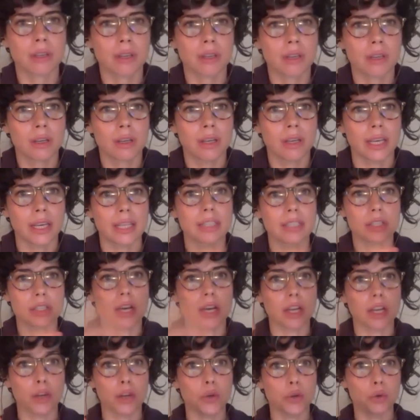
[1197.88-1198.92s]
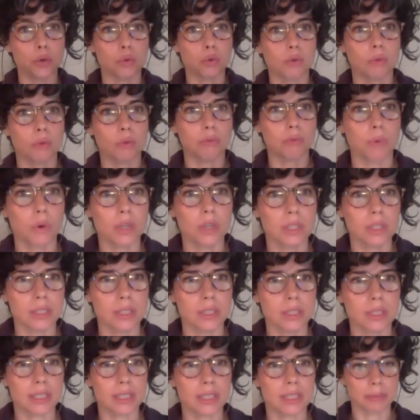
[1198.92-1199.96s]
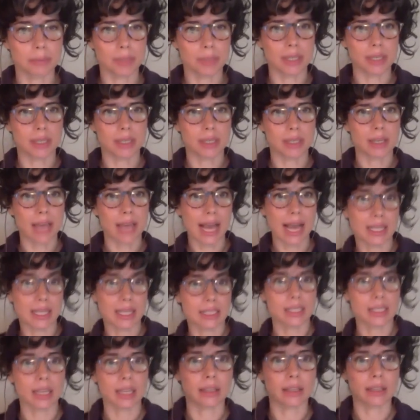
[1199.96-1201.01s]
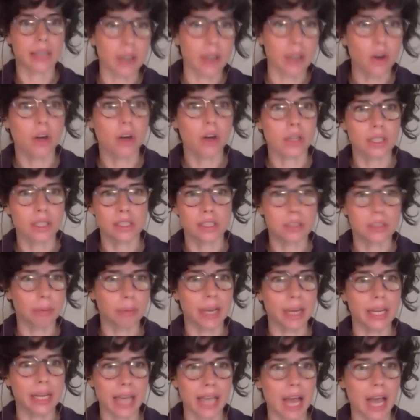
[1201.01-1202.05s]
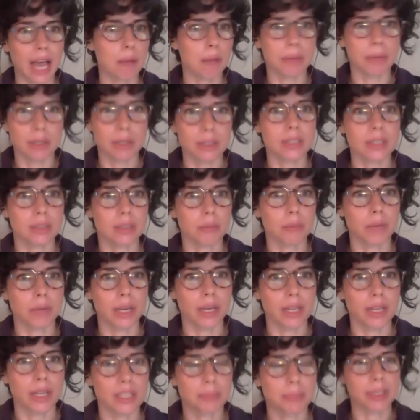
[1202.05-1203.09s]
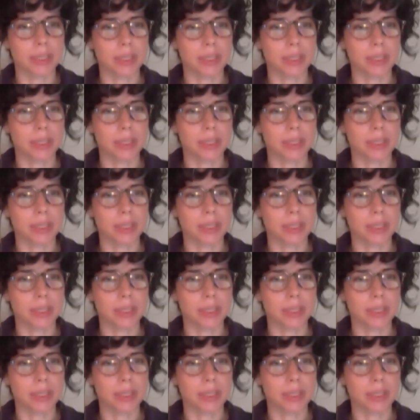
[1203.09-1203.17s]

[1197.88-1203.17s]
it is not a neutral force that has been accidentally harnessed by capitalism, right? It's been